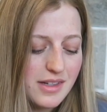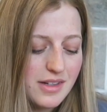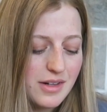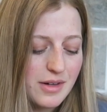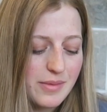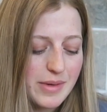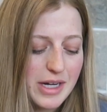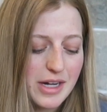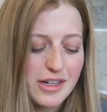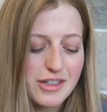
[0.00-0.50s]
Oh
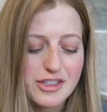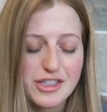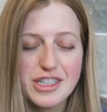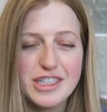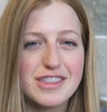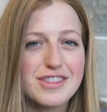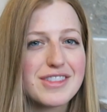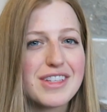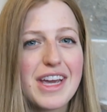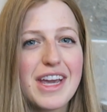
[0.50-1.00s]
my gosh,
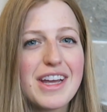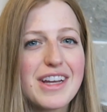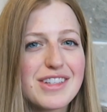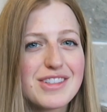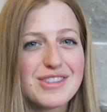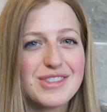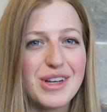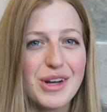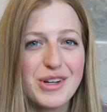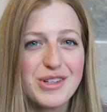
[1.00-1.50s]
it's like
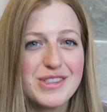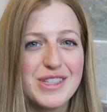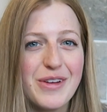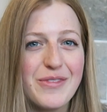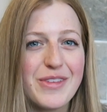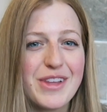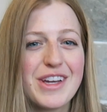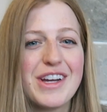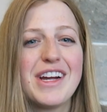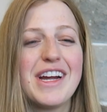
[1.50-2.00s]
so
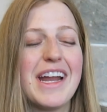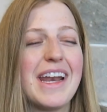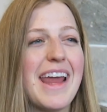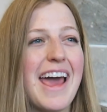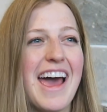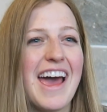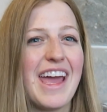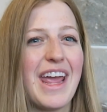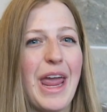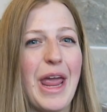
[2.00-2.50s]
similar and
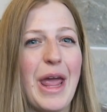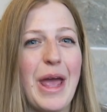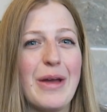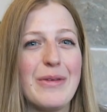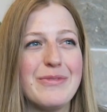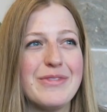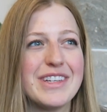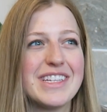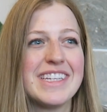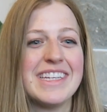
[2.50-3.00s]
I
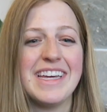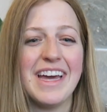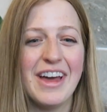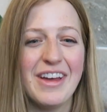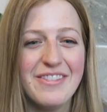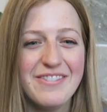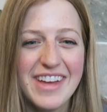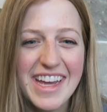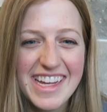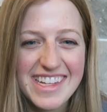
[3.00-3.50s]
am
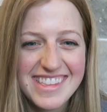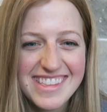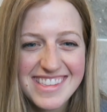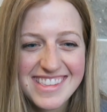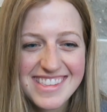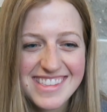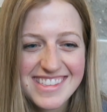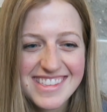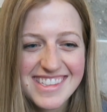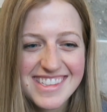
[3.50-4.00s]

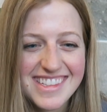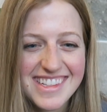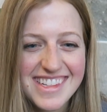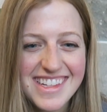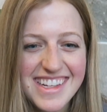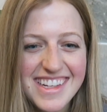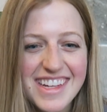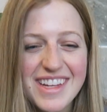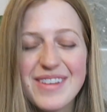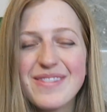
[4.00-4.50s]
convinced.
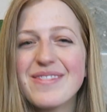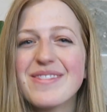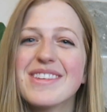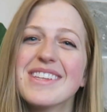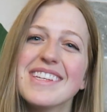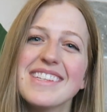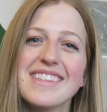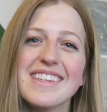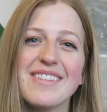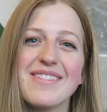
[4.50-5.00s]

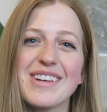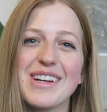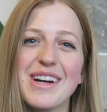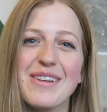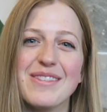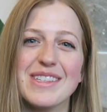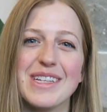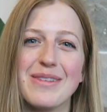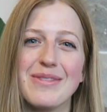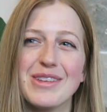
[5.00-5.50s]
Please leave a
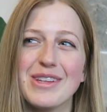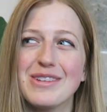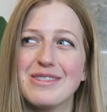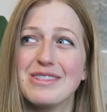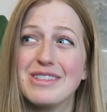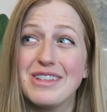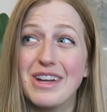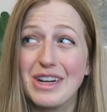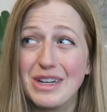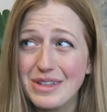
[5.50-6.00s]
comment down below.
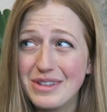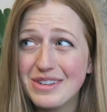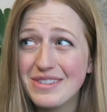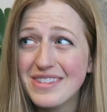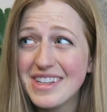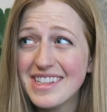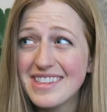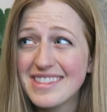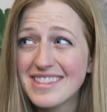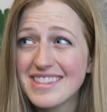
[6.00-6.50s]
Are you
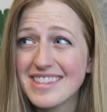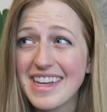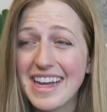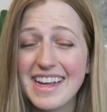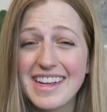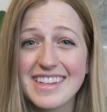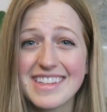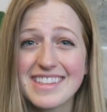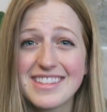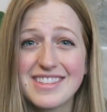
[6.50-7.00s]
convinced?
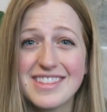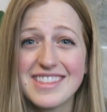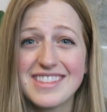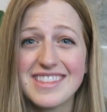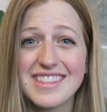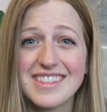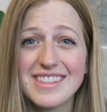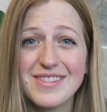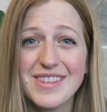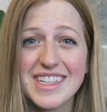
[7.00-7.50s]
Like, does
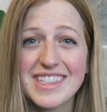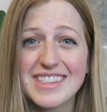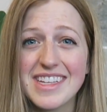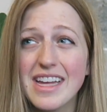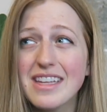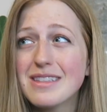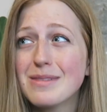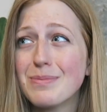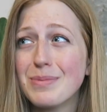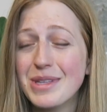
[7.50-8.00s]
this make
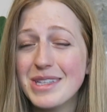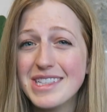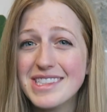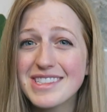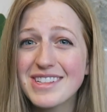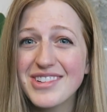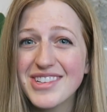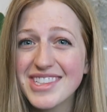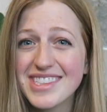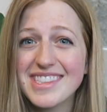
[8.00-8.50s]
sense? Please
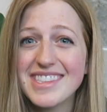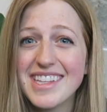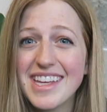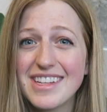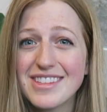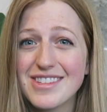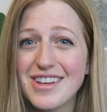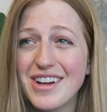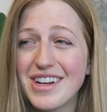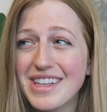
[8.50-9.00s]
go listen to
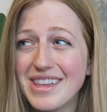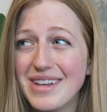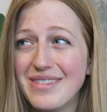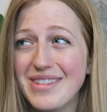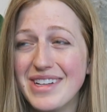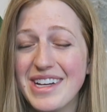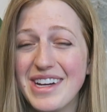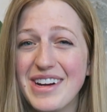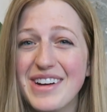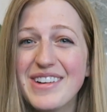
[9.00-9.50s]
that song and let
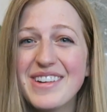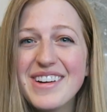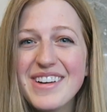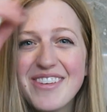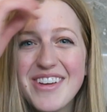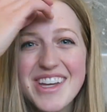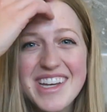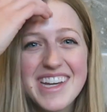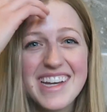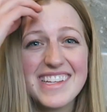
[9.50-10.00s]
me know
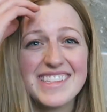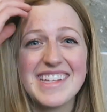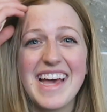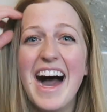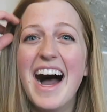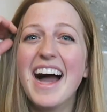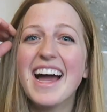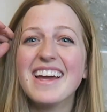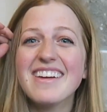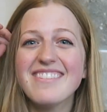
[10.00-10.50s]
because
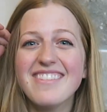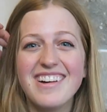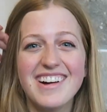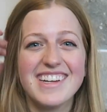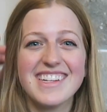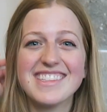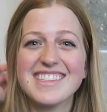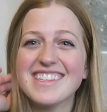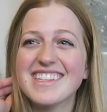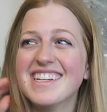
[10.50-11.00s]
I'm
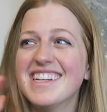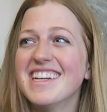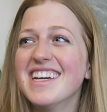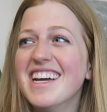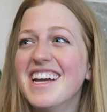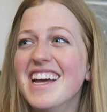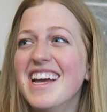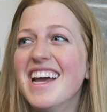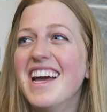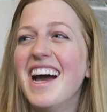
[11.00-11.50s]
honestly,
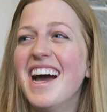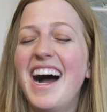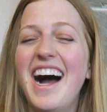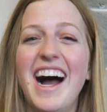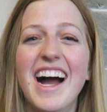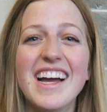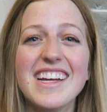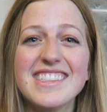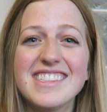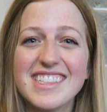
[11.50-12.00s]

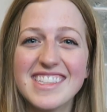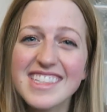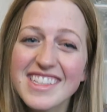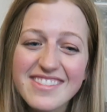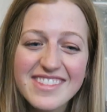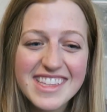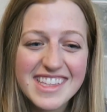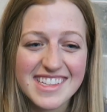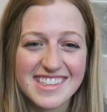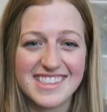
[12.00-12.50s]
I didn't
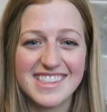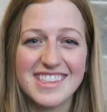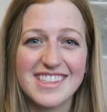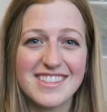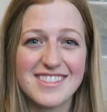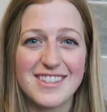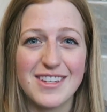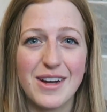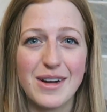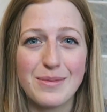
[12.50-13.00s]
even listen to
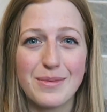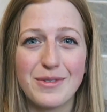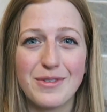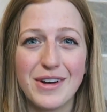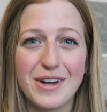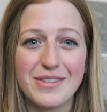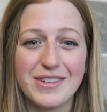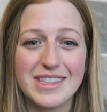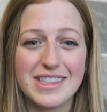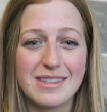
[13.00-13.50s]
this song before
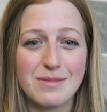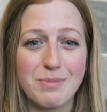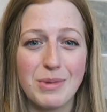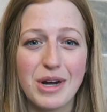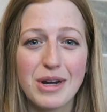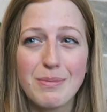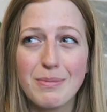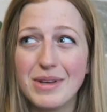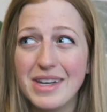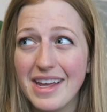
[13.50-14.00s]
I read this
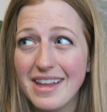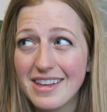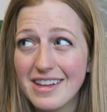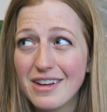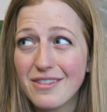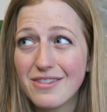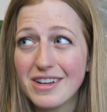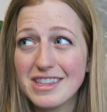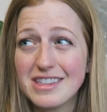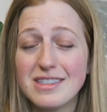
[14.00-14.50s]
book, but now that
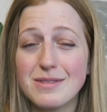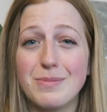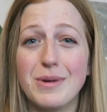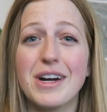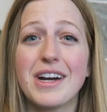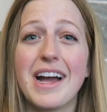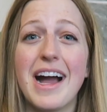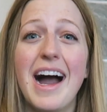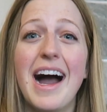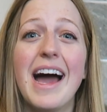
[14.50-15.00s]
I've read this
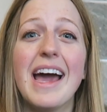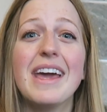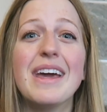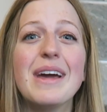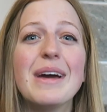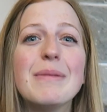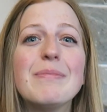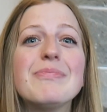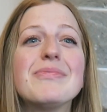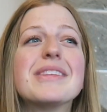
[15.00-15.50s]
book, I
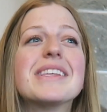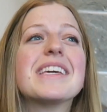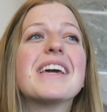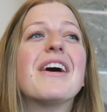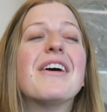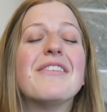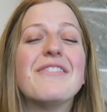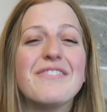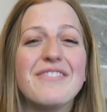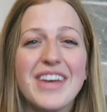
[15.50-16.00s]
am
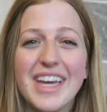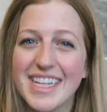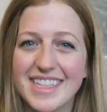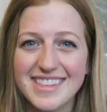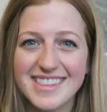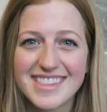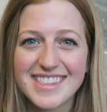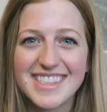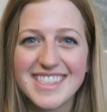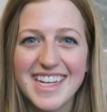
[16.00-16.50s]

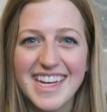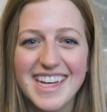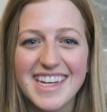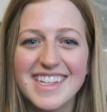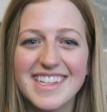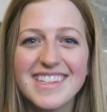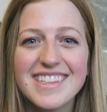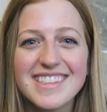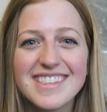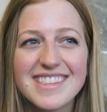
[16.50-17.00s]
convinced it
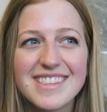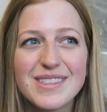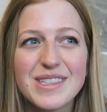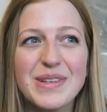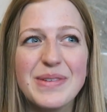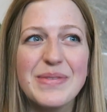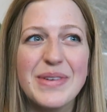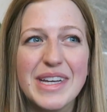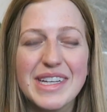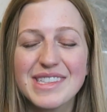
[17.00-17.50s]
is
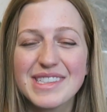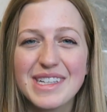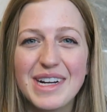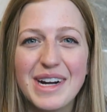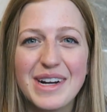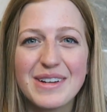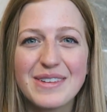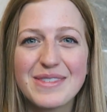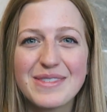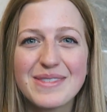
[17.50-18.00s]
based
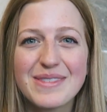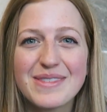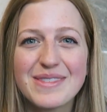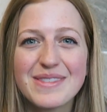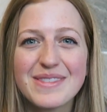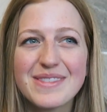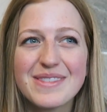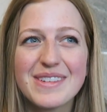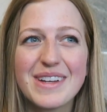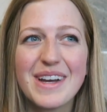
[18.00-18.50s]
off
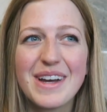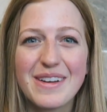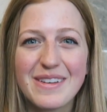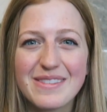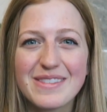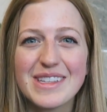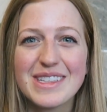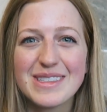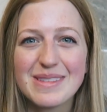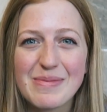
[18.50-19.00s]

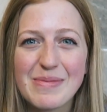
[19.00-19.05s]
of this